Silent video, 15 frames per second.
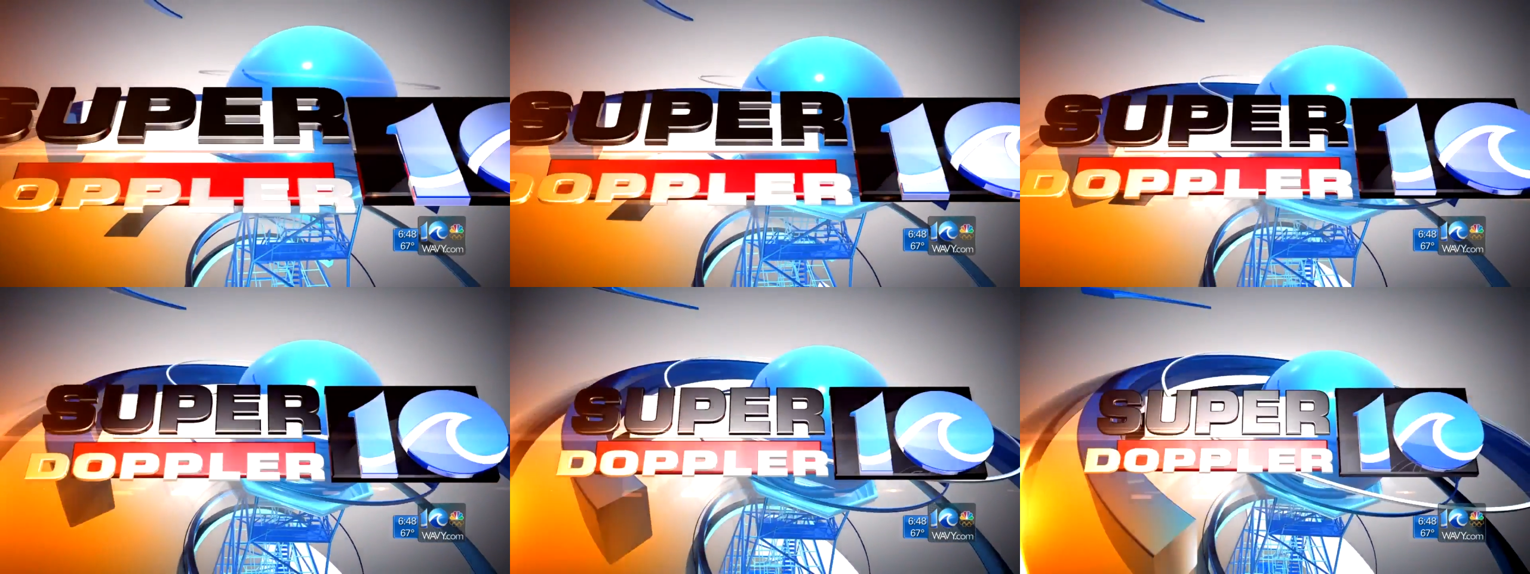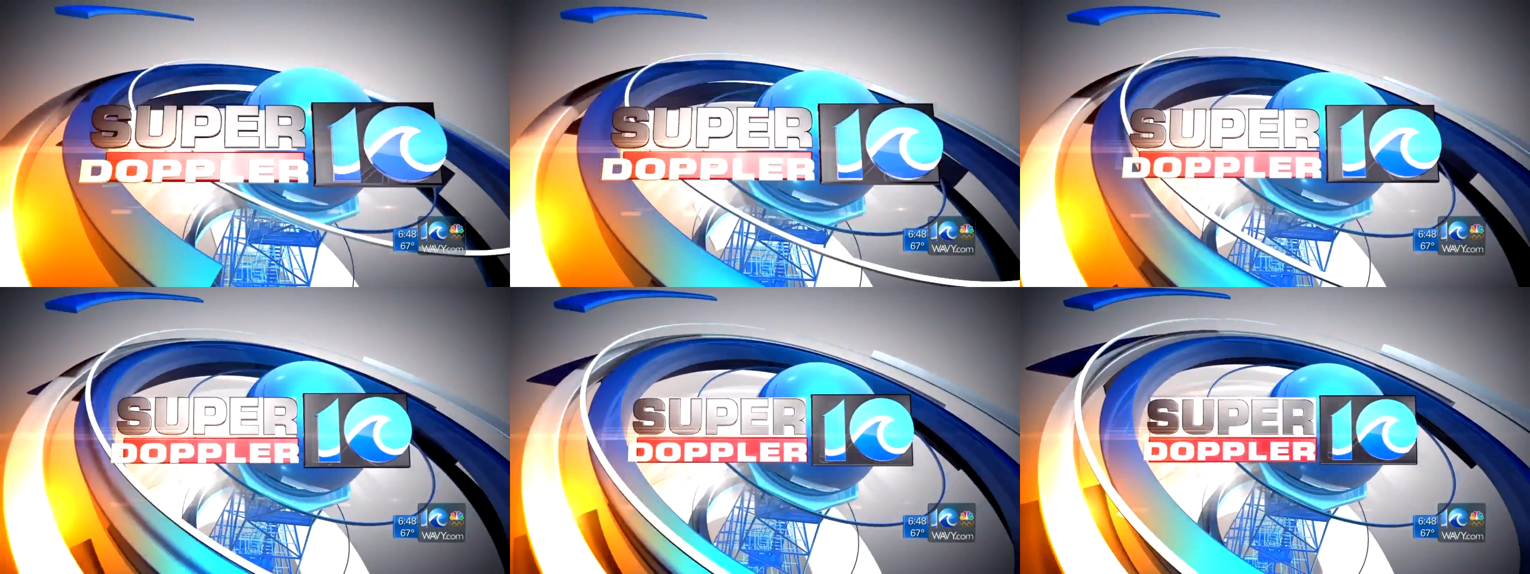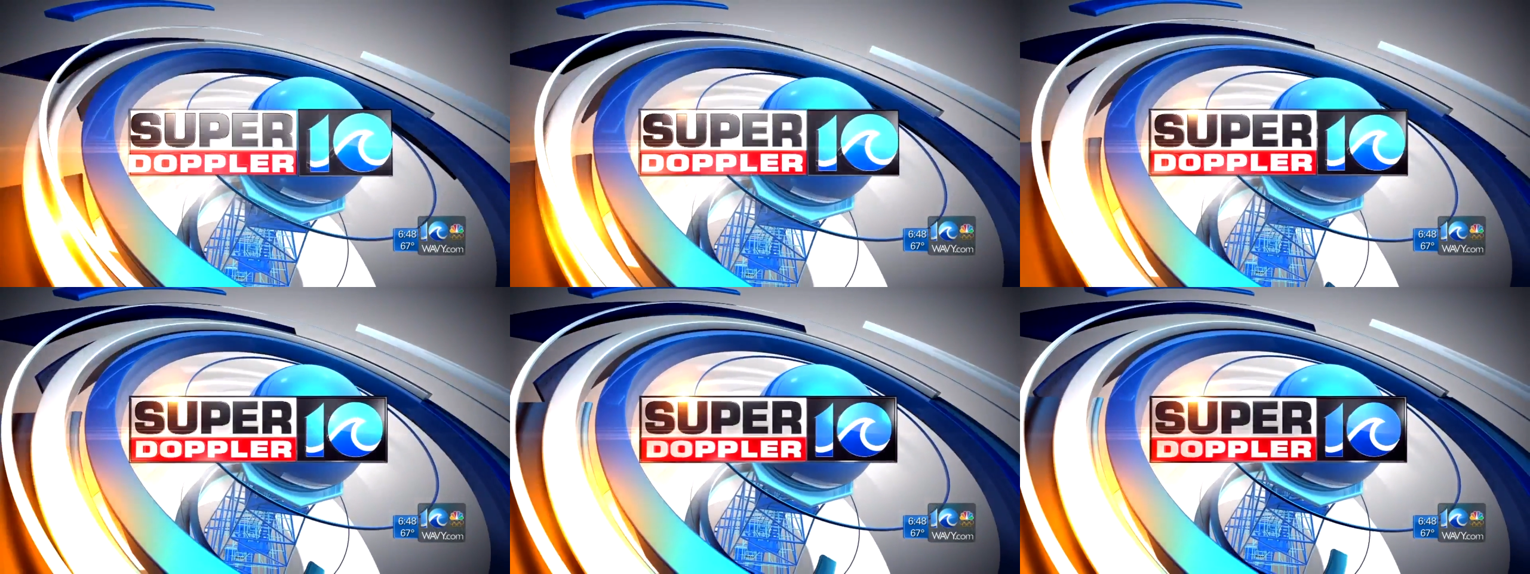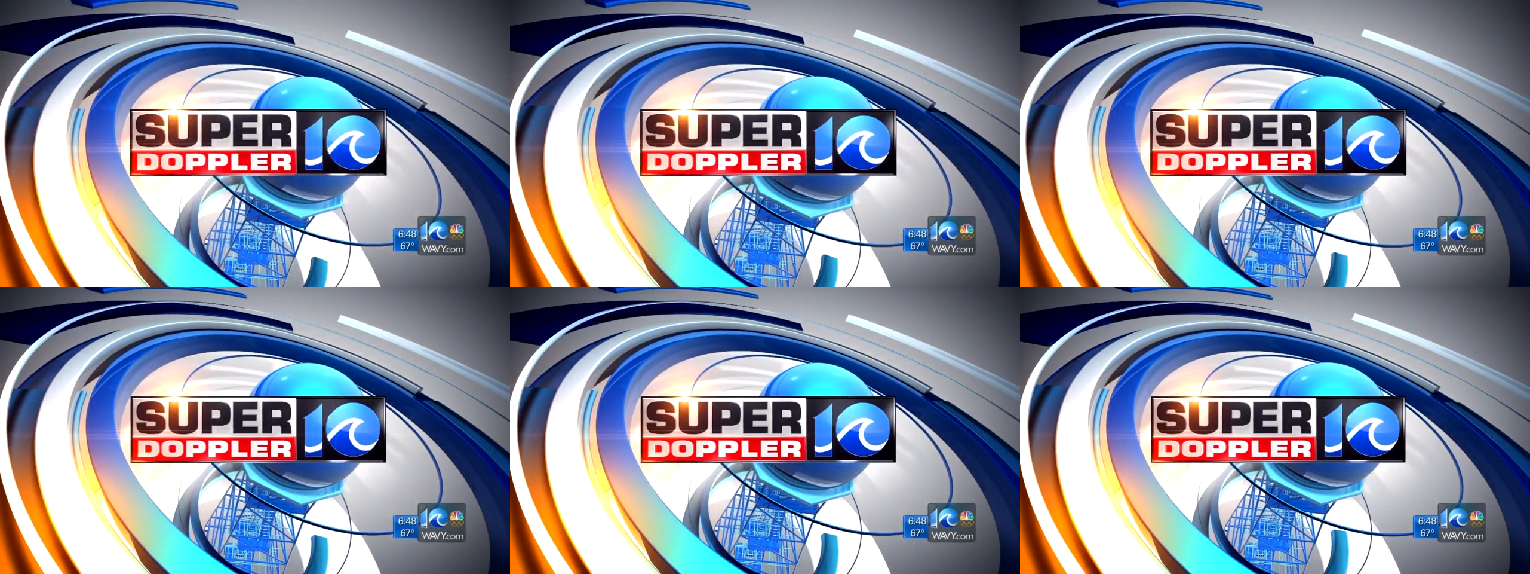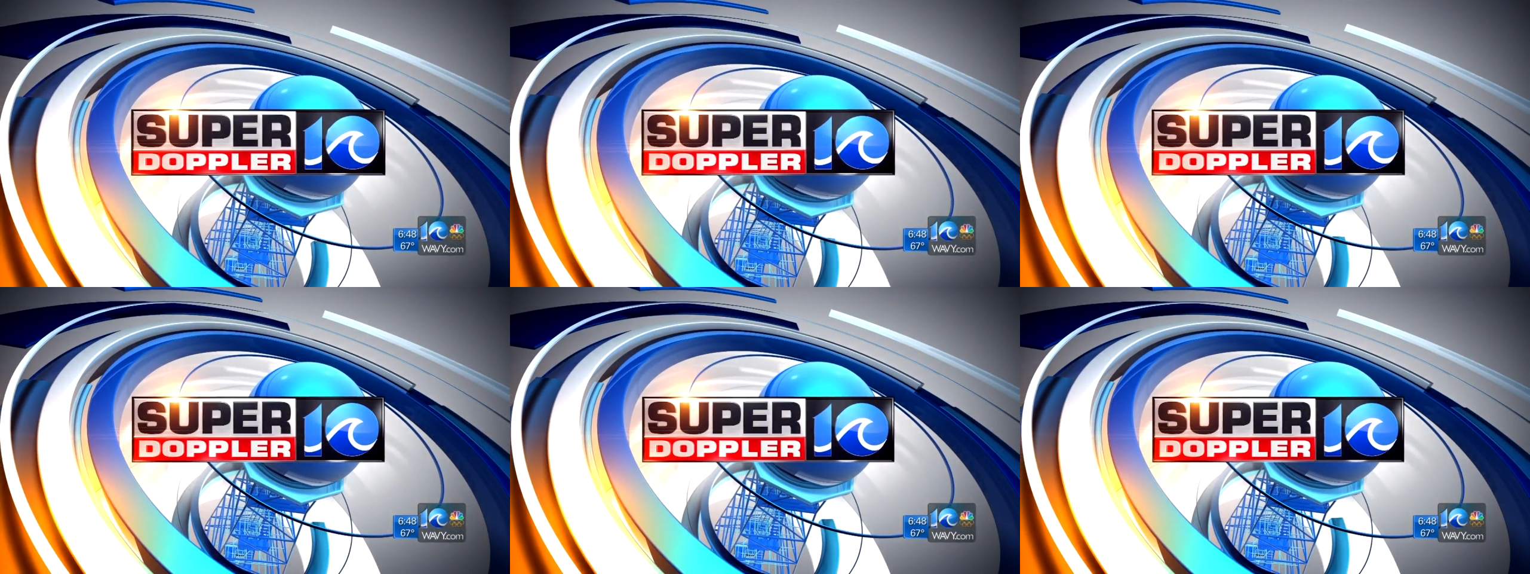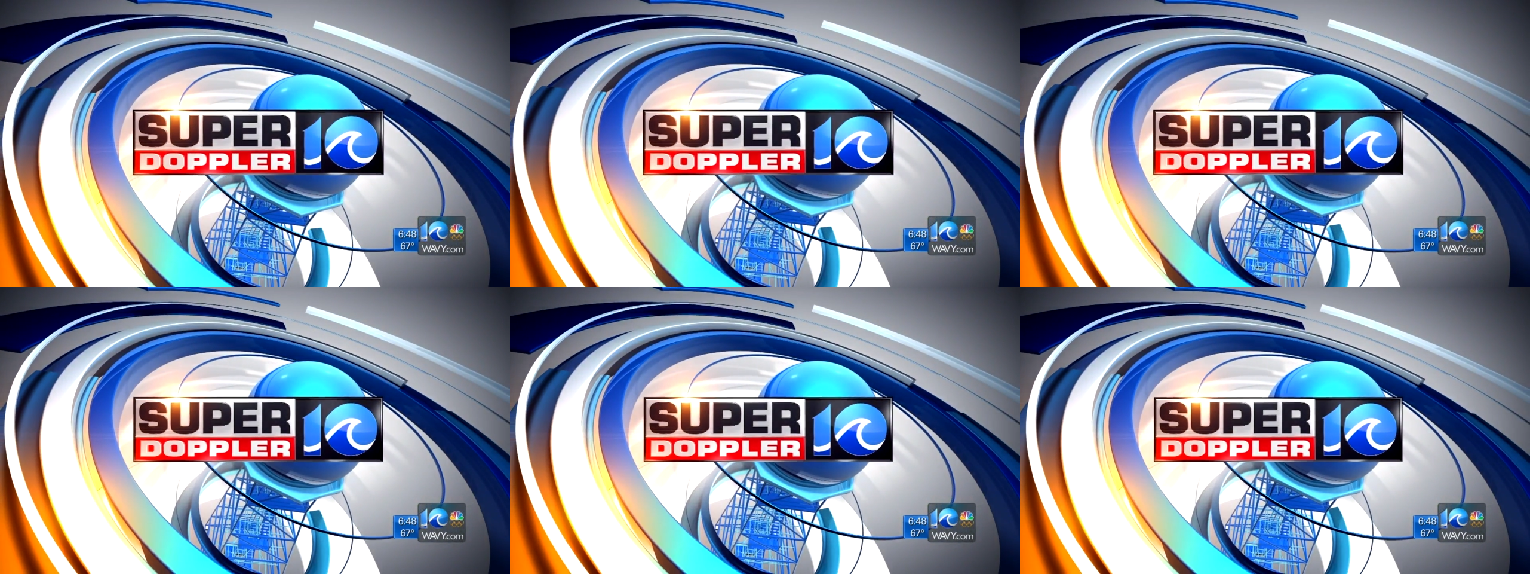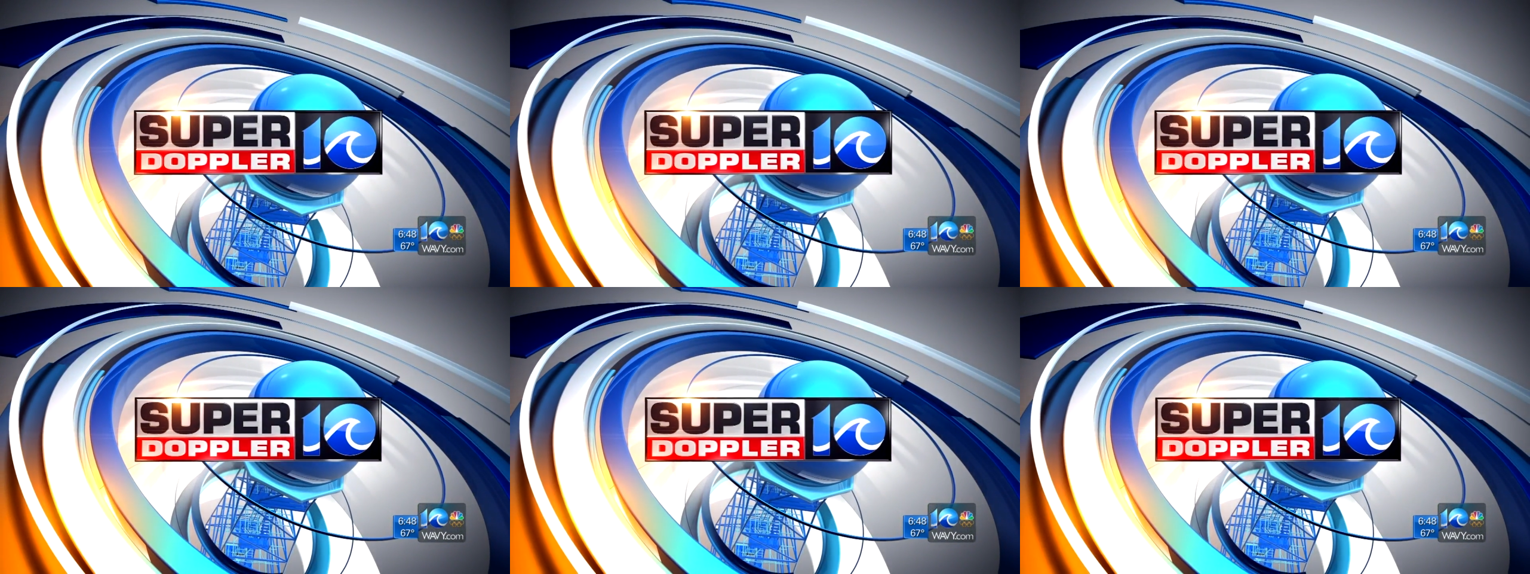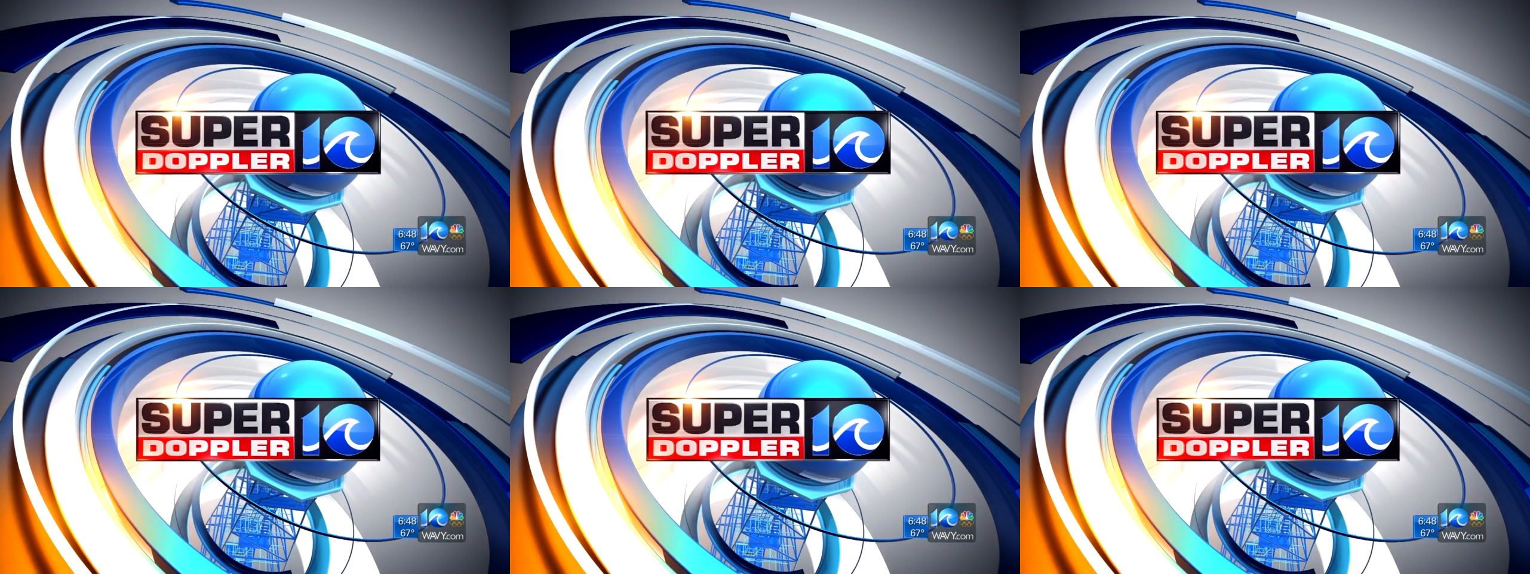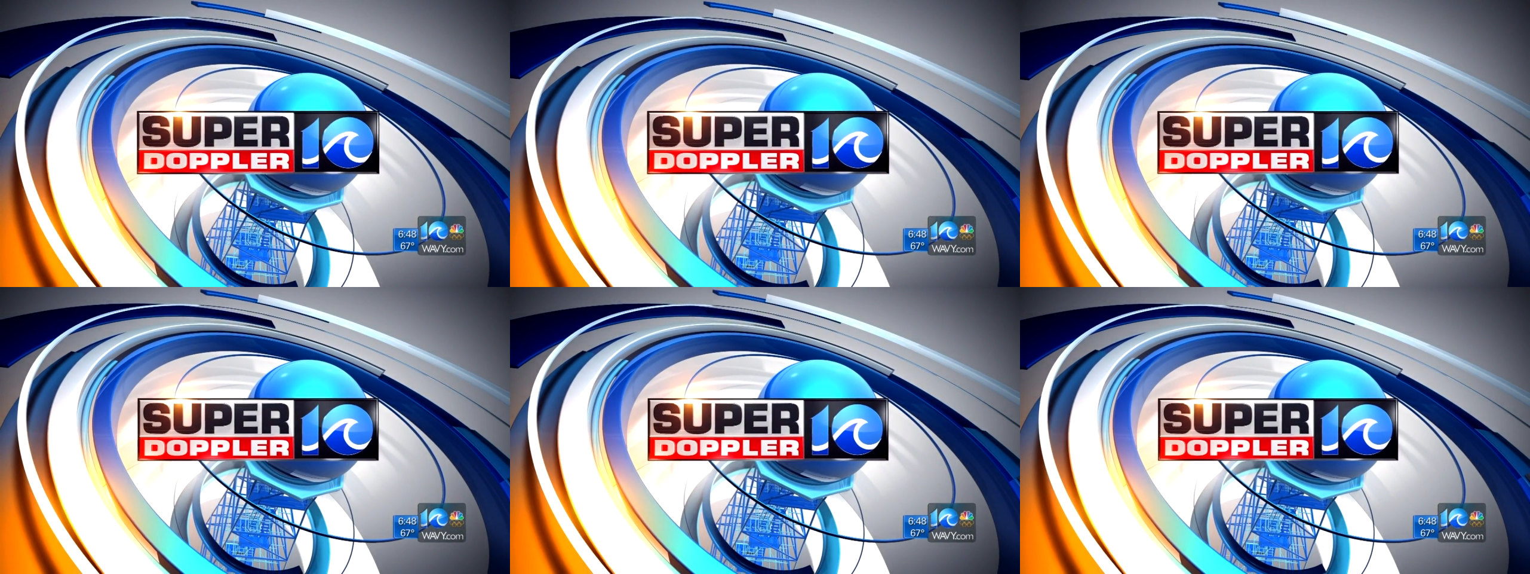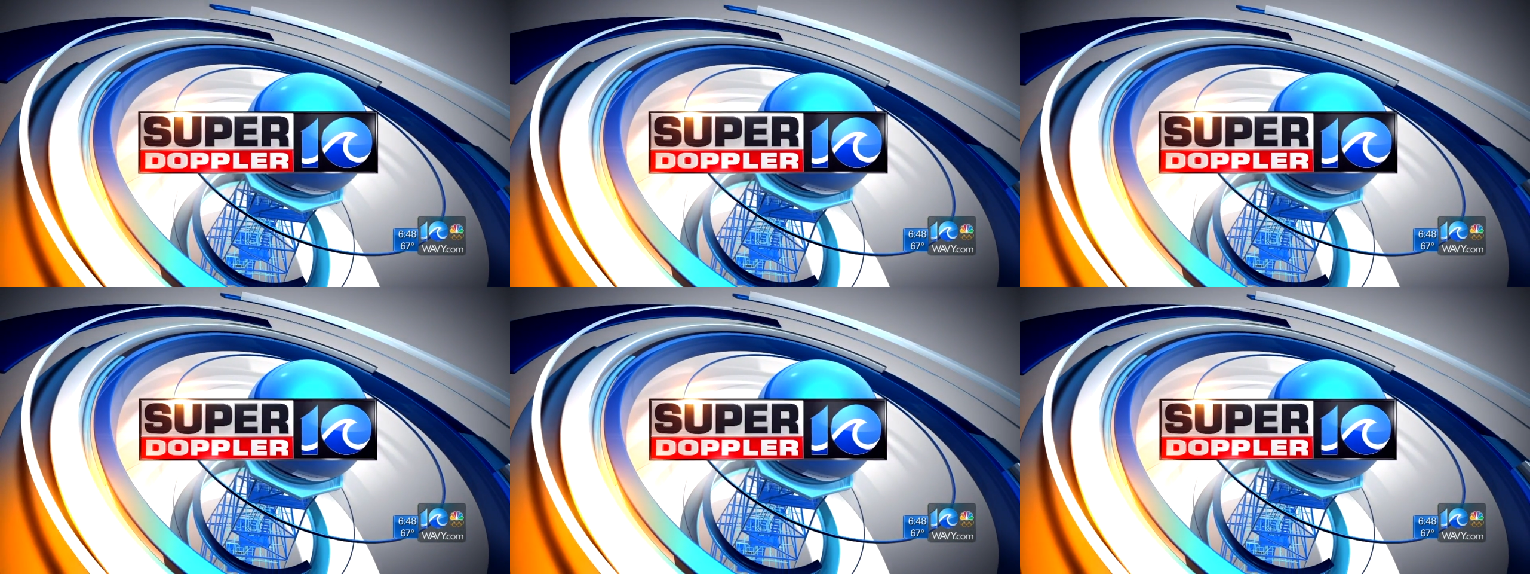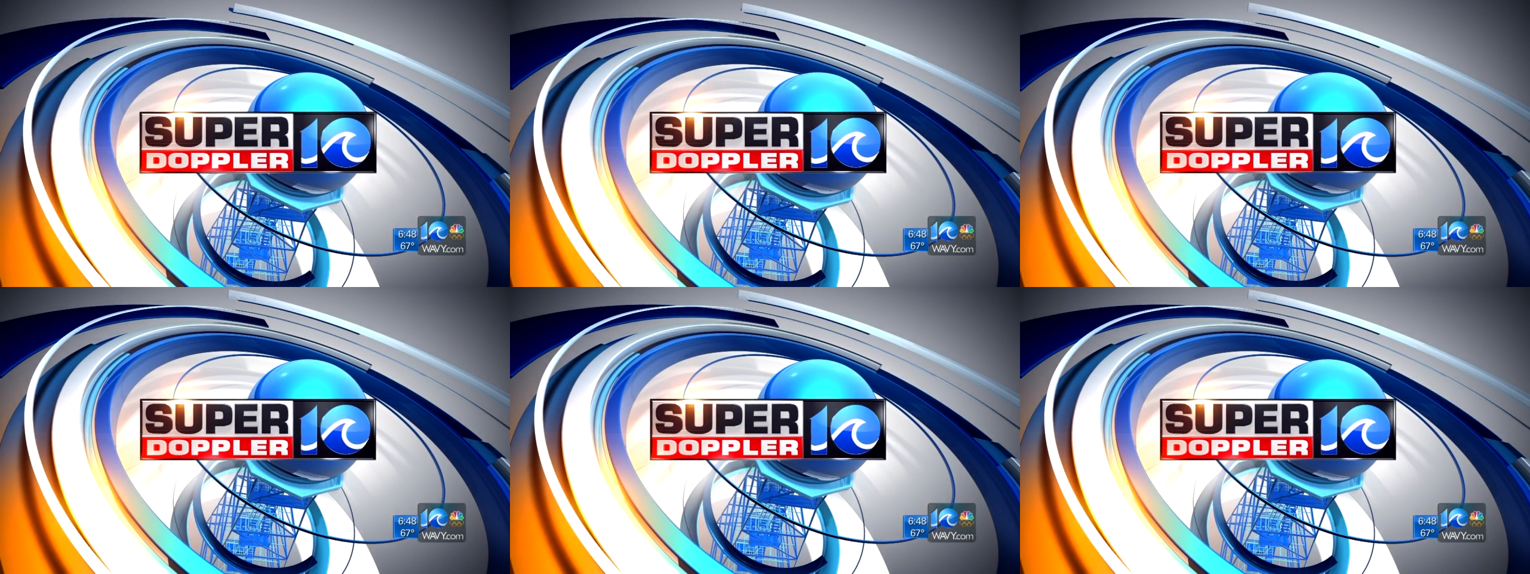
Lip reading: (no speaker visible)